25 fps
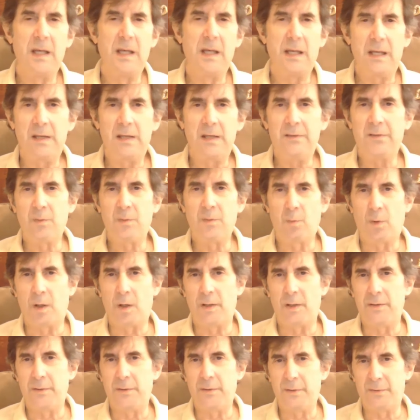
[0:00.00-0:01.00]
He's the
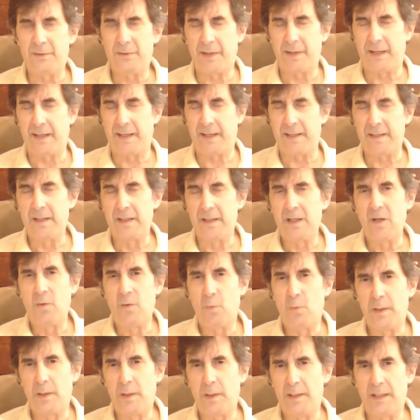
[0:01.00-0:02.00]
one who said
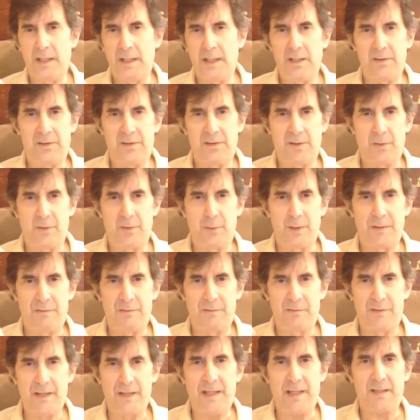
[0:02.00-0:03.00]
we need to
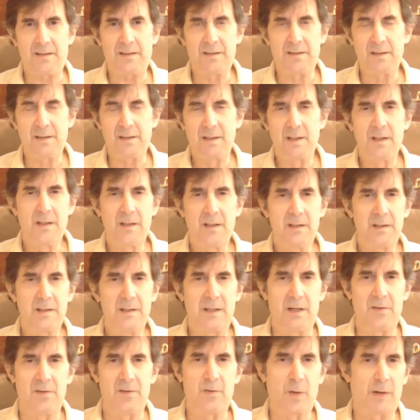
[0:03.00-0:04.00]
evict,
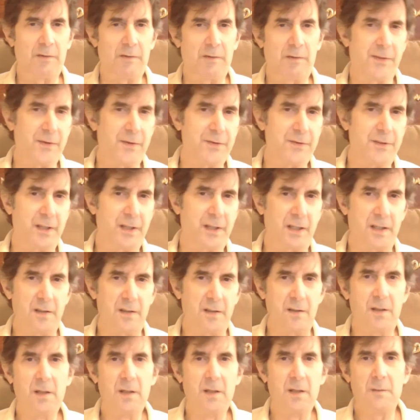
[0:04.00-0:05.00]
you know, 12 or
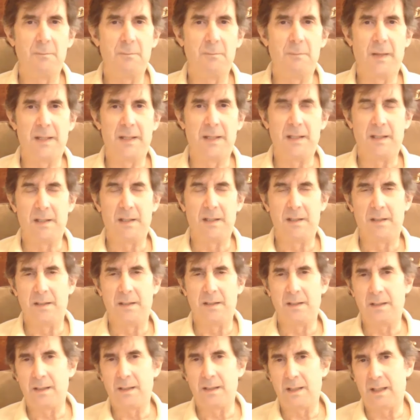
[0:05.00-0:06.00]
13
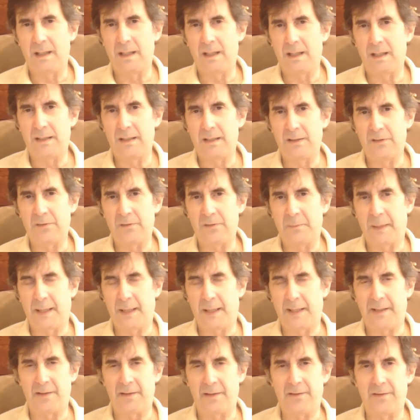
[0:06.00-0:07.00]
million
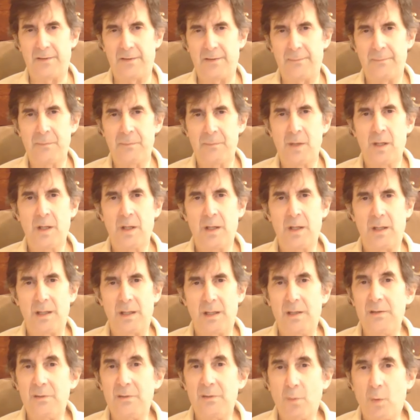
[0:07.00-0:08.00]
Hispanics.
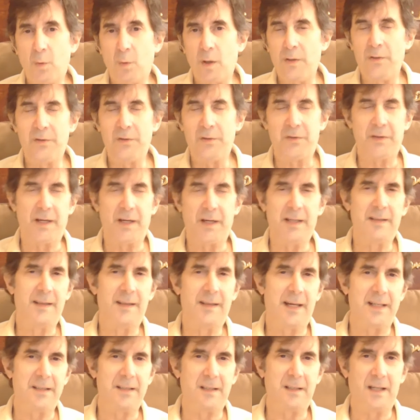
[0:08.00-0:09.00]
He's the one who said
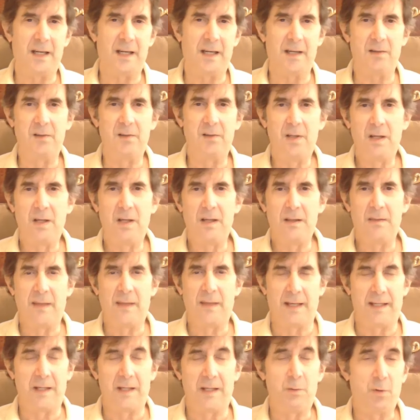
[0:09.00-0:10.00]
that
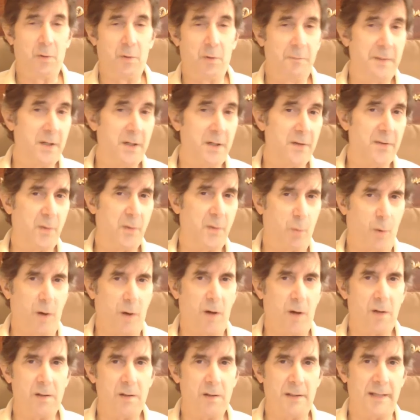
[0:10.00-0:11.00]
that he will build the
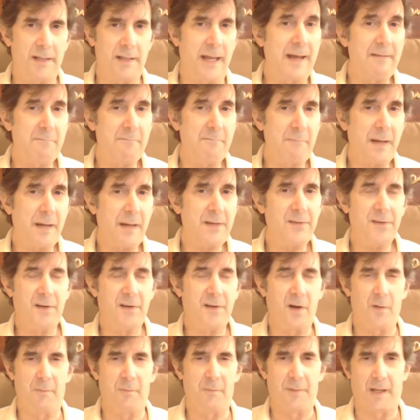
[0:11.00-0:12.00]
wall and have
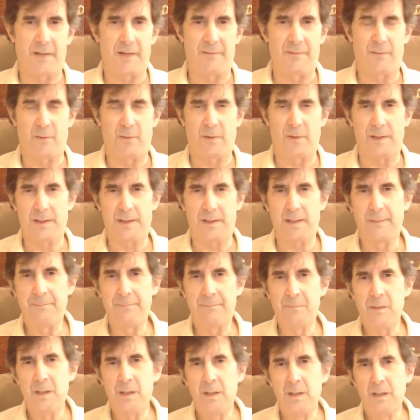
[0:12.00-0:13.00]
Mexico pay for
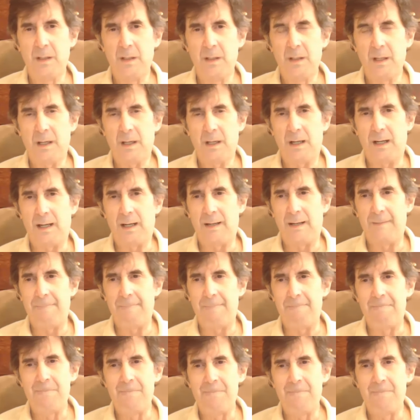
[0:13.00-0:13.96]
it.